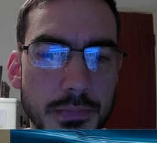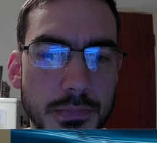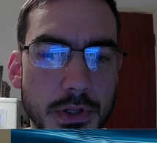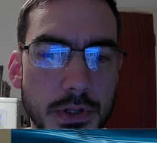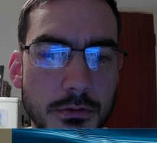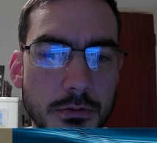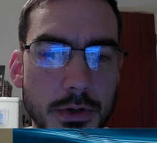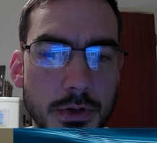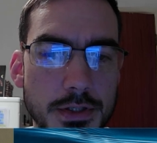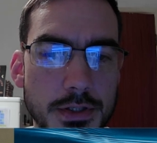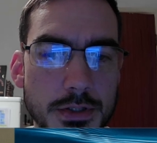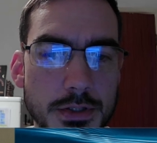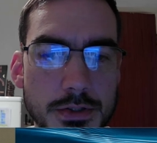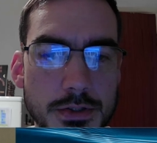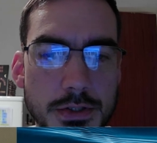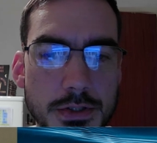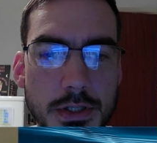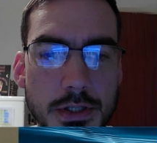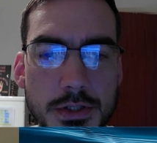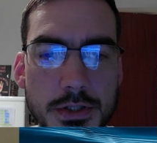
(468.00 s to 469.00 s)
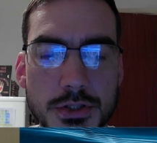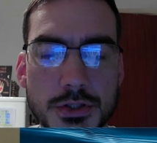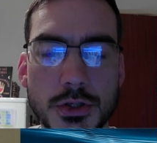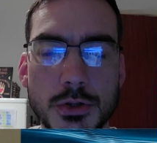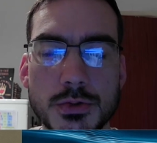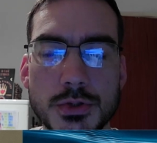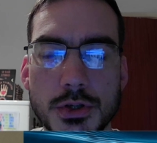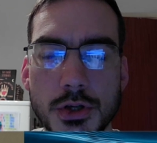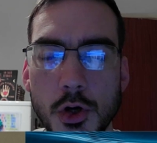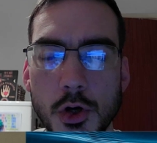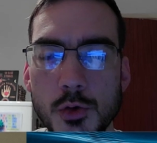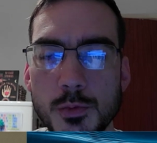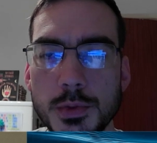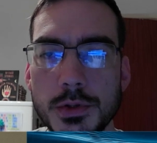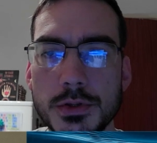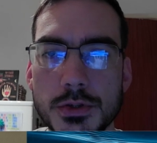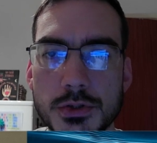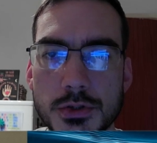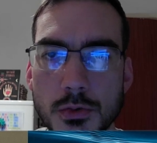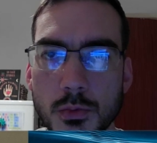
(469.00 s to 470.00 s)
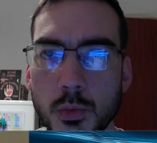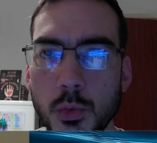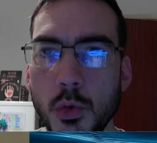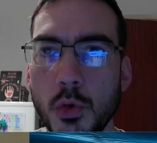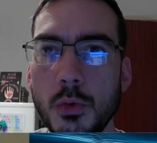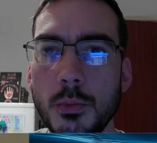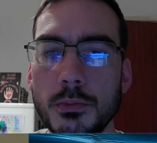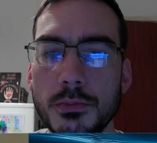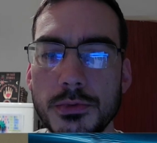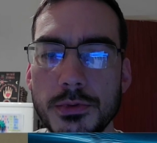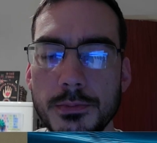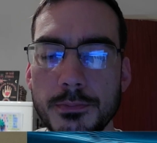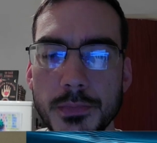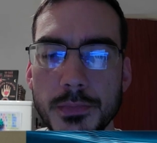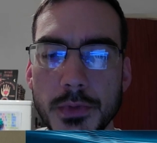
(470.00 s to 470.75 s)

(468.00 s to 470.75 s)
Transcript: Great distance here, and this shows an openness, a warmth.